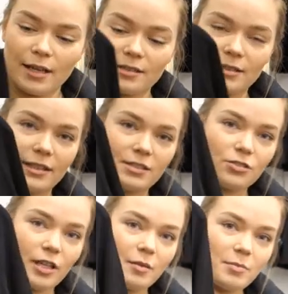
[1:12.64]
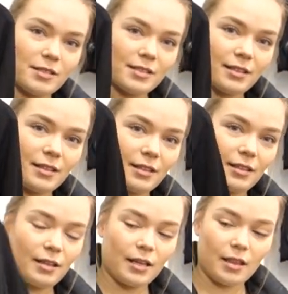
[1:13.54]
has like stripes
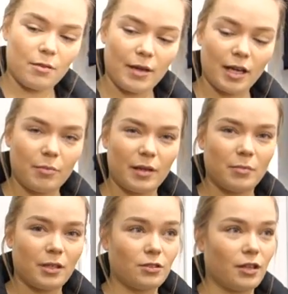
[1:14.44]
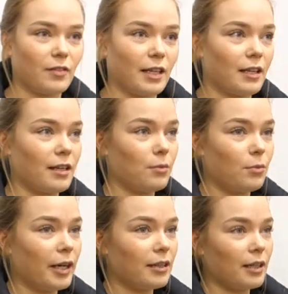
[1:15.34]
at the back, but I'm not sure if I can
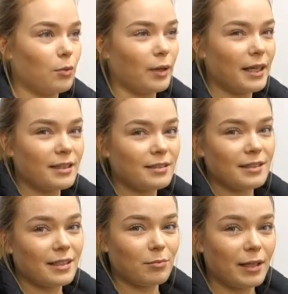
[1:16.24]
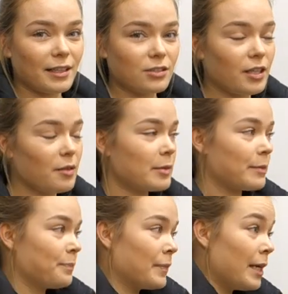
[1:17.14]
wear like white and black stripes.
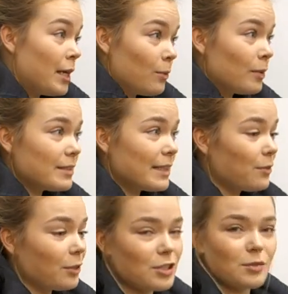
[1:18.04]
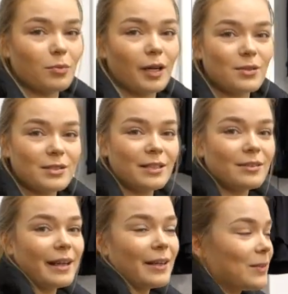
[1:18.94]
We'll see, we're just browsing
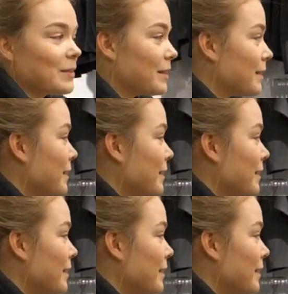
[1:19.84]
around.